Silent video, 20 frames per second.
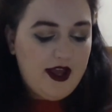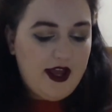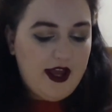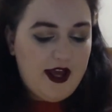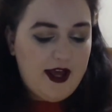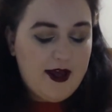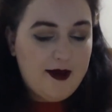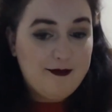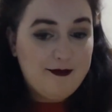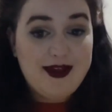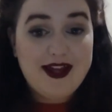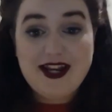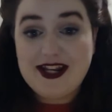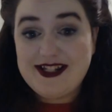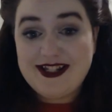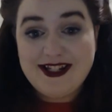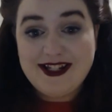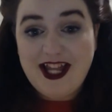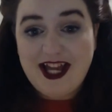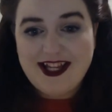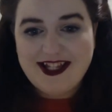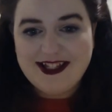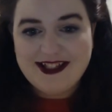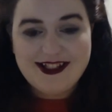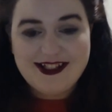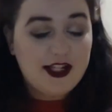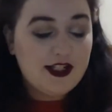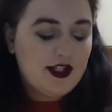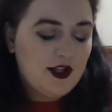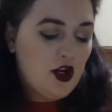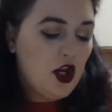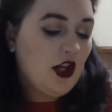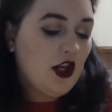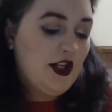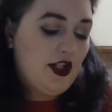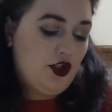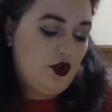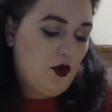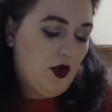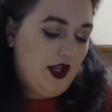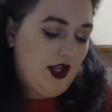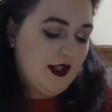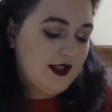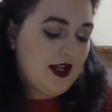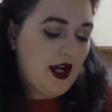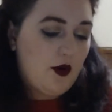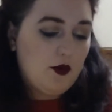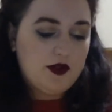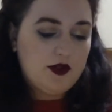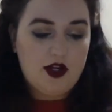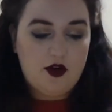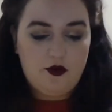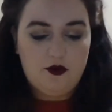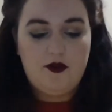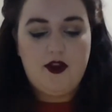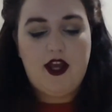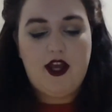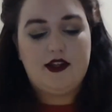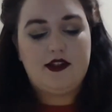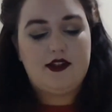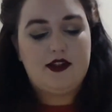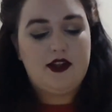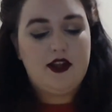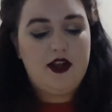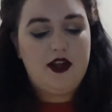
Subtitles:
And I didn't like it. I did not enjoy it, I will tell you that.